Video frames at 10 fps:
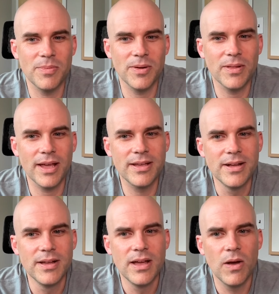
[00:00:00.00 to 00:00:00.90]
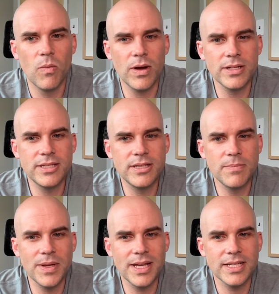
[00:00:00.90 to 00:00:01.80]
But like, what's the
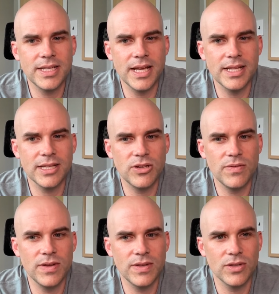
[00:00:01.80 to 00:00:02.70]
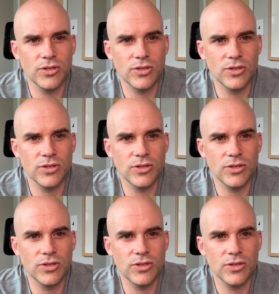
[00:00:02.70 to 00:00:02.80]
biggest thing that you've either